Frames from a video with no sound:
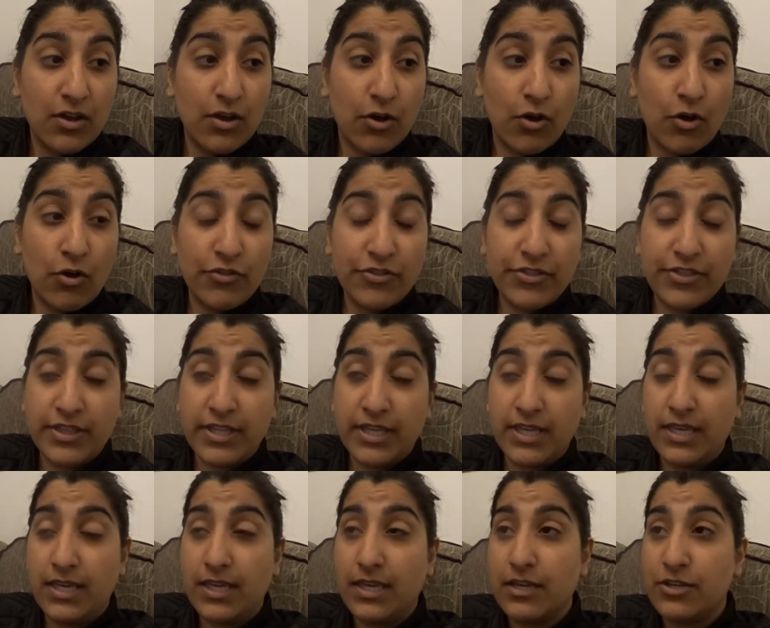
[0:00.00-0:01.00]
on
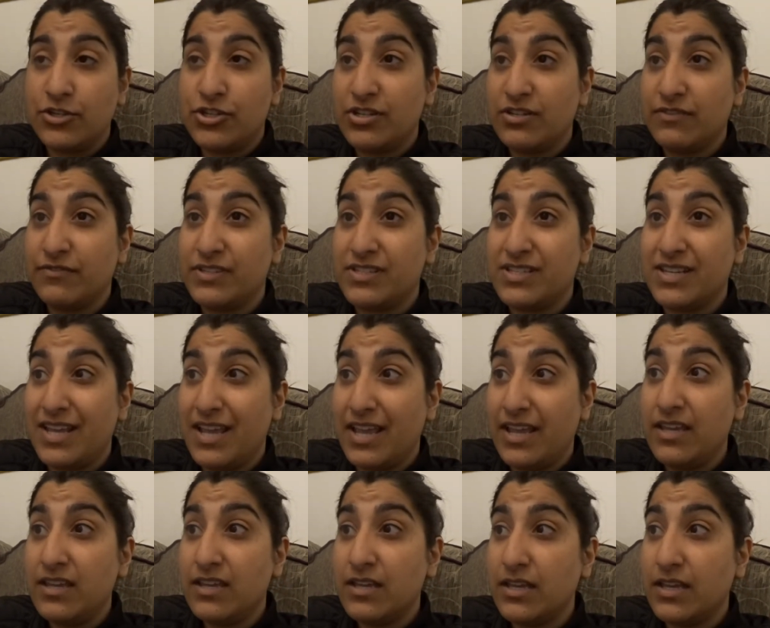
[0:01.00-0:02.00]
the agenda for
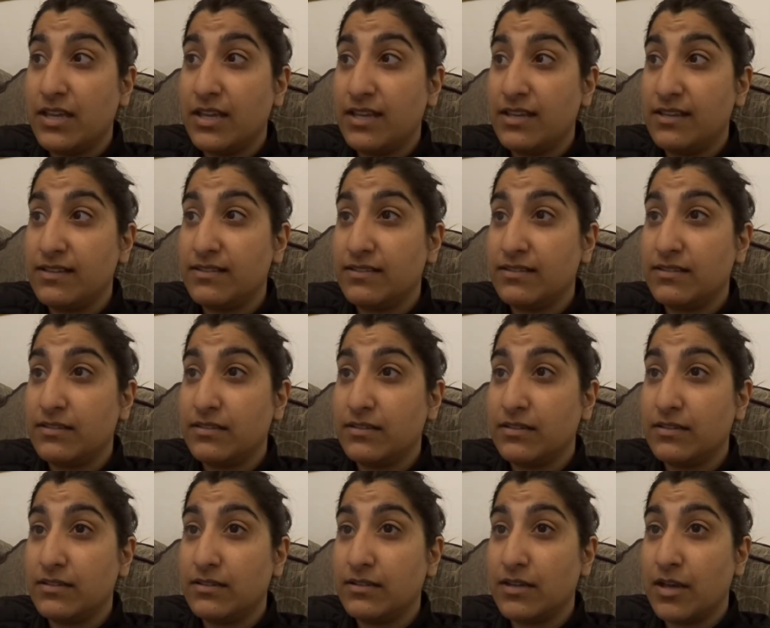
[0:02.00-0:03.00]
today is